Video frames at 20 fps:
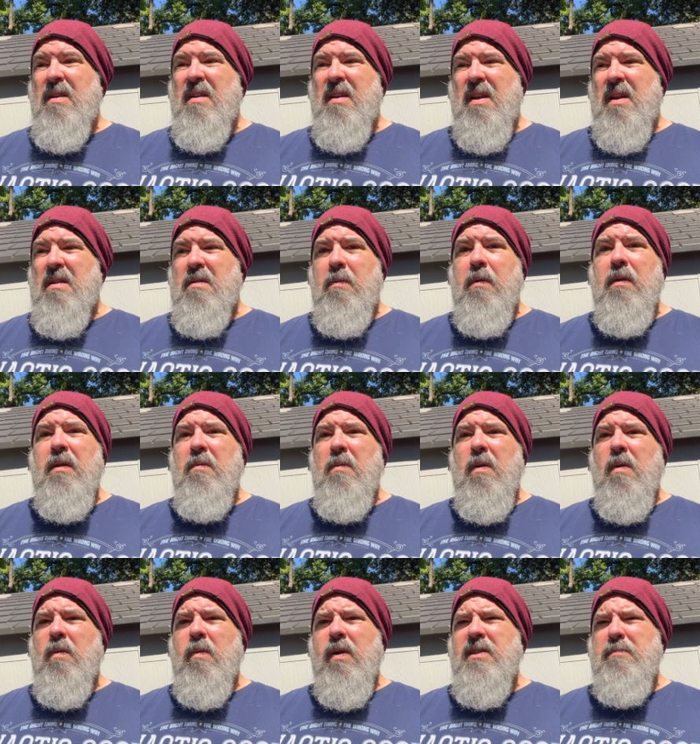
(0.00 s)
I don't really
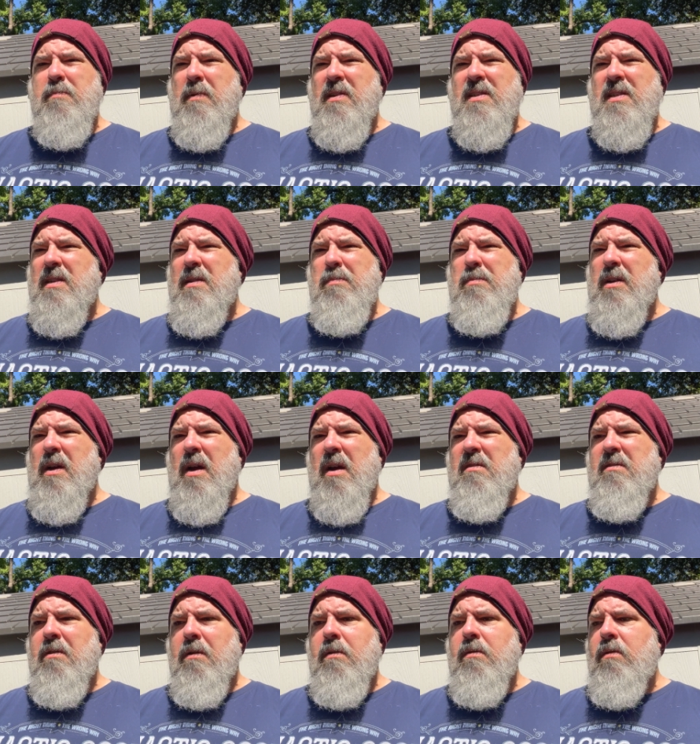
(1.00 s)
want one as my sleep
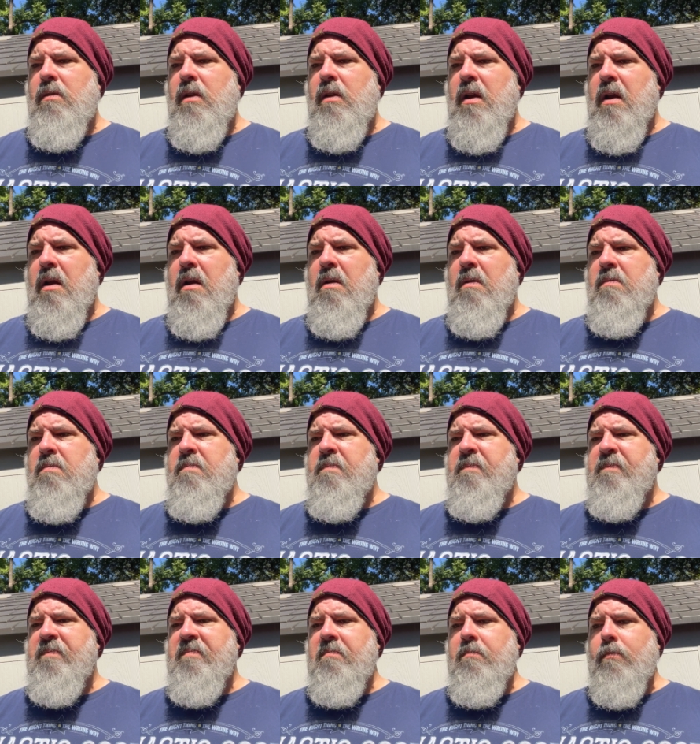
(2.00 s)
doctor,
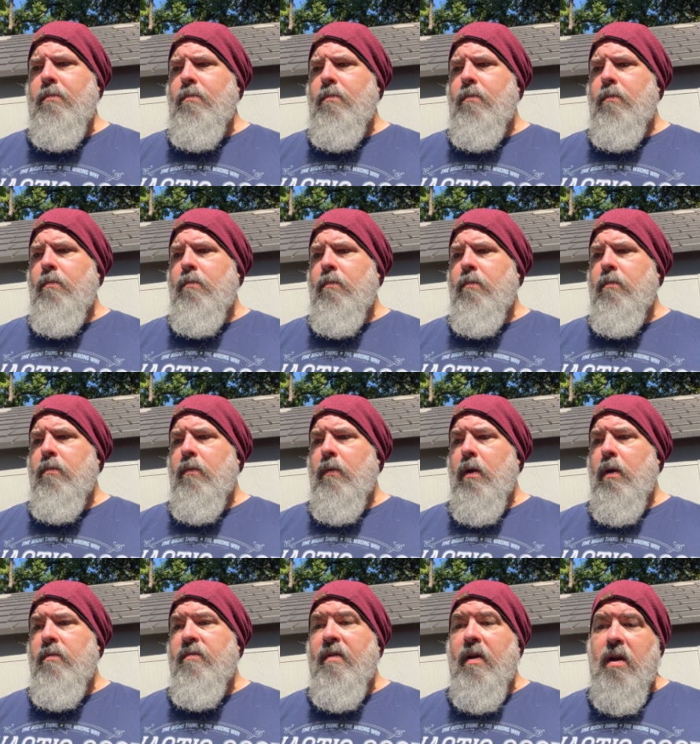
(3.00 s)

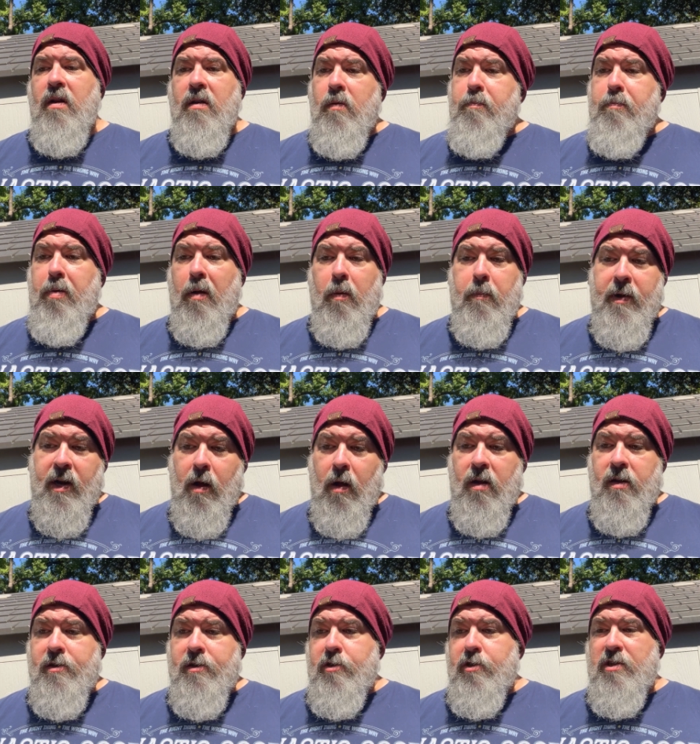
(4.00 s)
Find a good
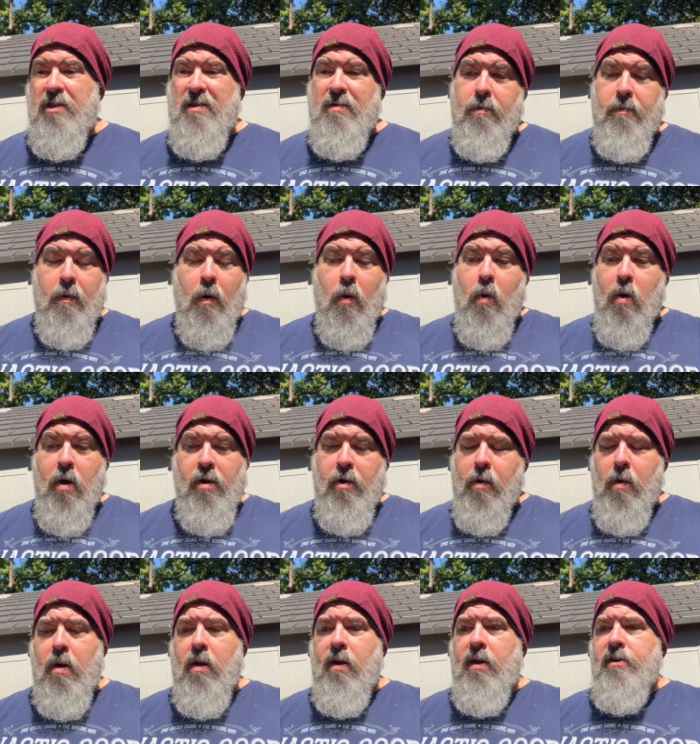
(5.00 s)
pulmonologist or a
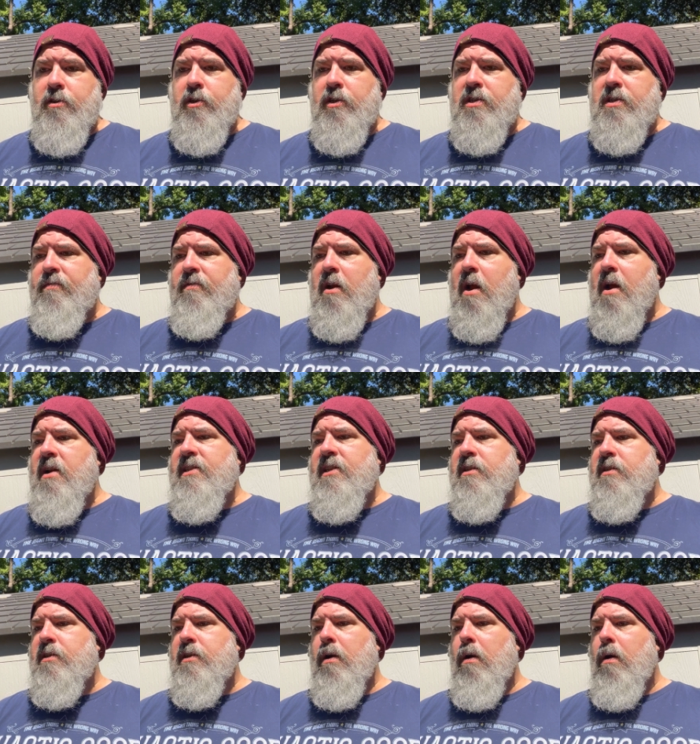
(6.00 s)
neurologist if
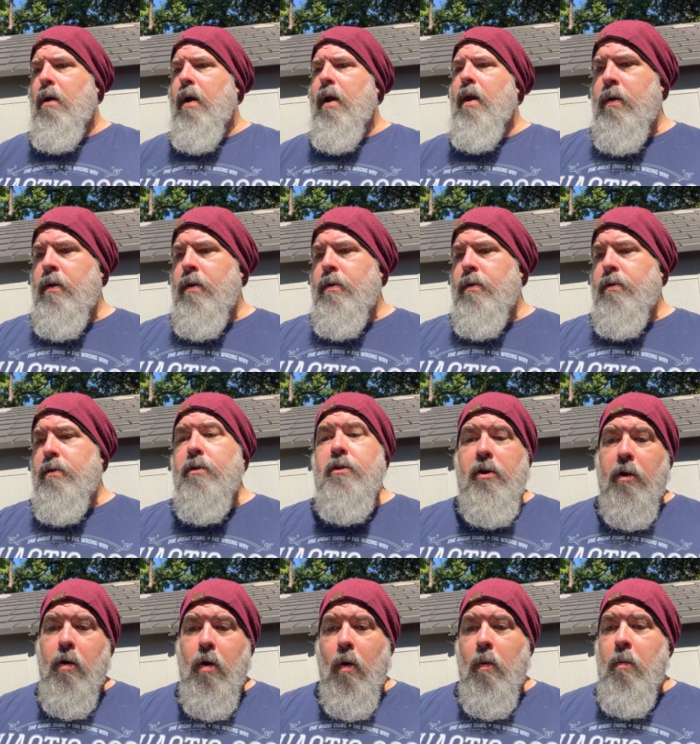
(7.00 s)
necessary. Do
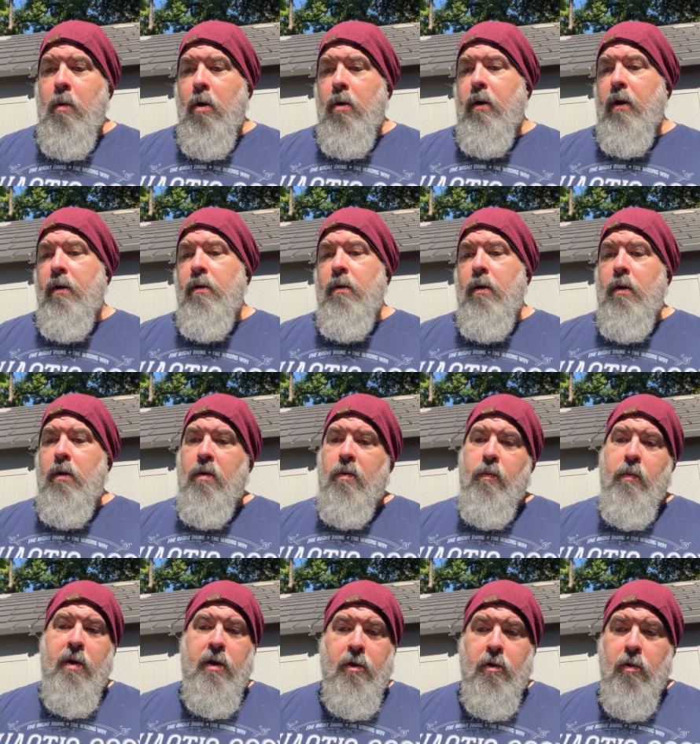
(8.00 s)
your homework,
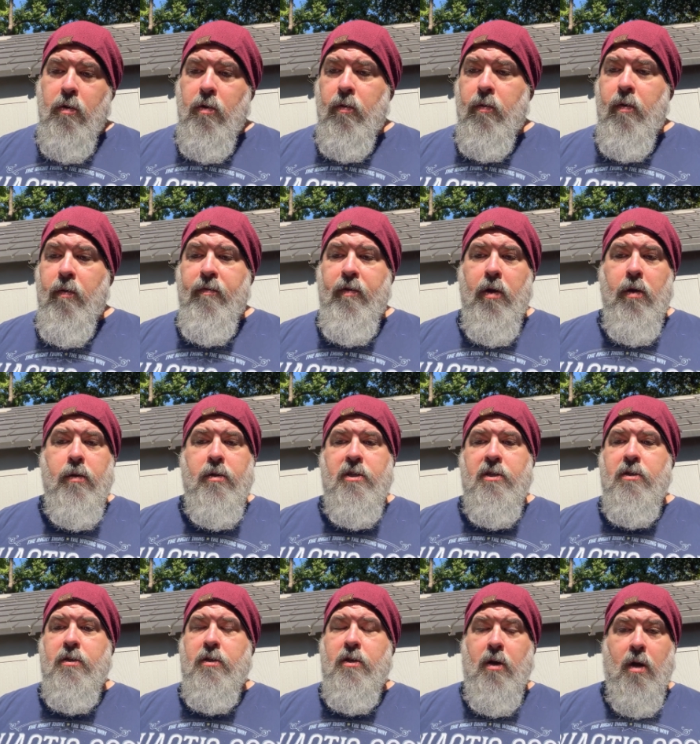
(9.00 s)
read Google
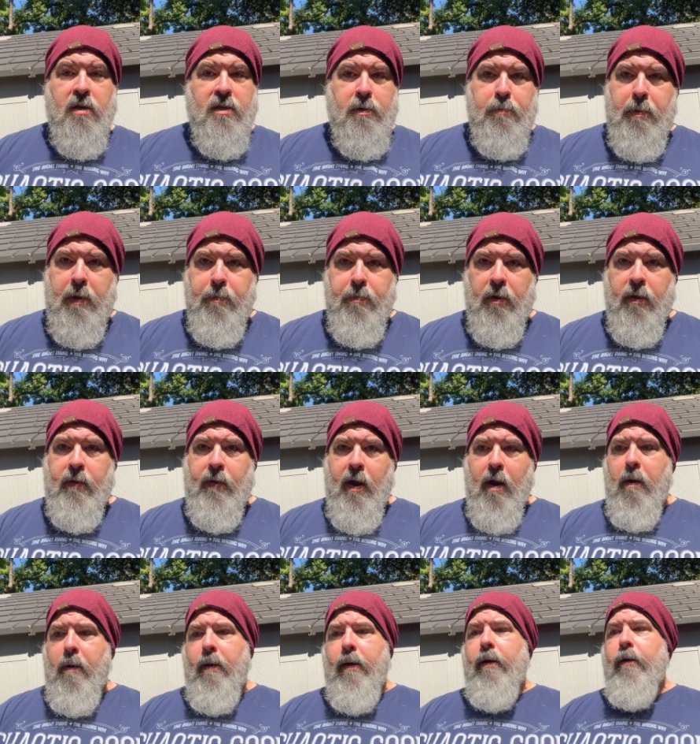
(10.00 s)
reviews, talk to people in the
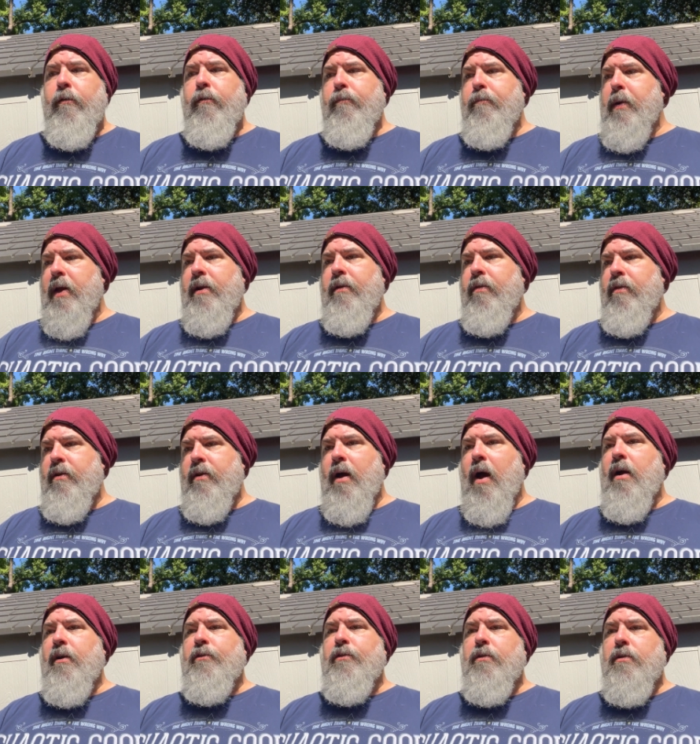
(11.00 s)
area who've been to the
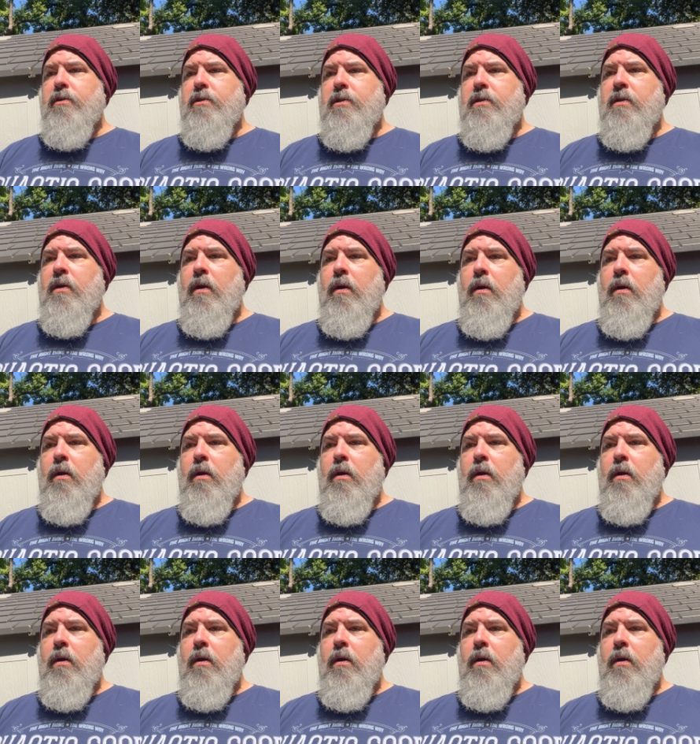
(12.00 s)
doctors.